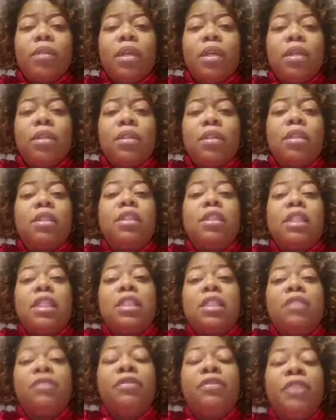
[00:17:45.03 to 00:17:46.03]
to
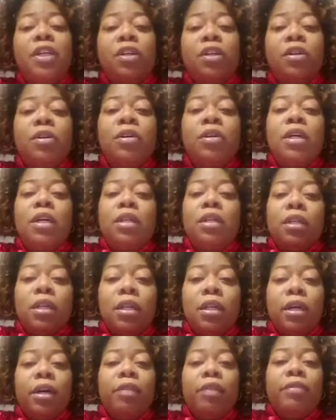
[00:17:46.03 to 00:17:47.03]
just feel the
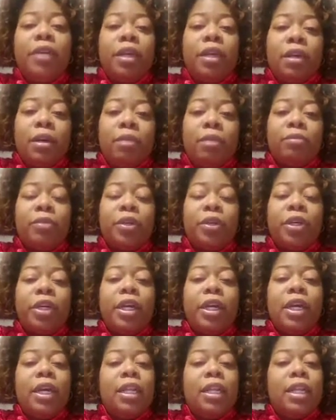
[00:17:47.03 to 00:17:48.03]
love and comfort
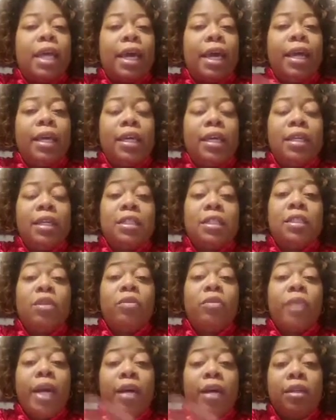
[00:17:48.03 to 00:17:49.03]
that is
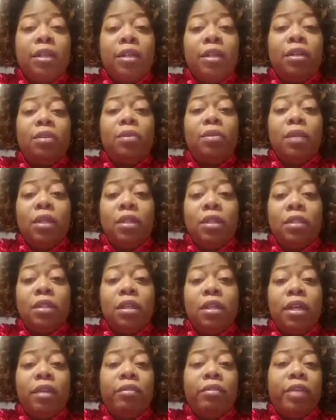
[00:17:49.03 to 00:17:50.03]
surrounding you each
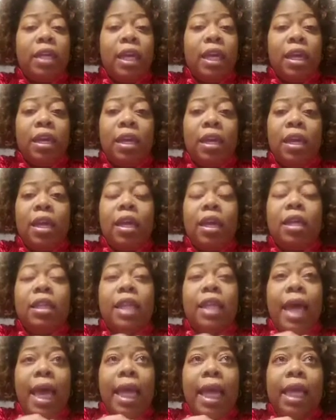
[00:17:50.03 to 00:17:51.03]
and every day.
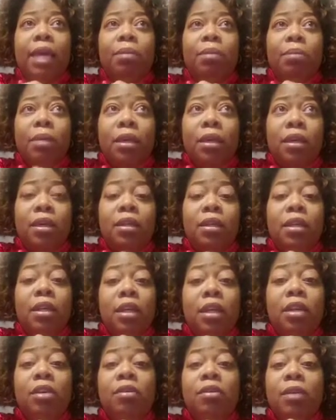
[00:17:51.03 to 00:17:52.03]
That can be, the
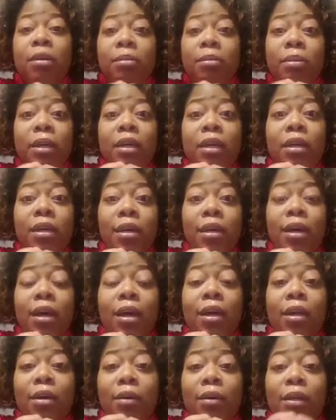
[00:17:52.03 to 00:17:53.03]
NICU can be a
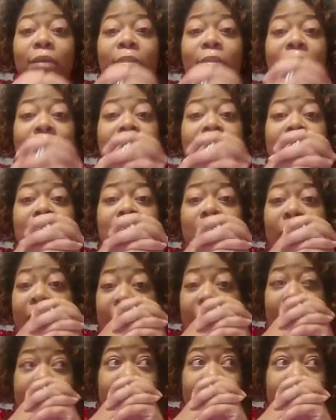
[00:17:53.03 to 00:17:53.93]
lonely place, and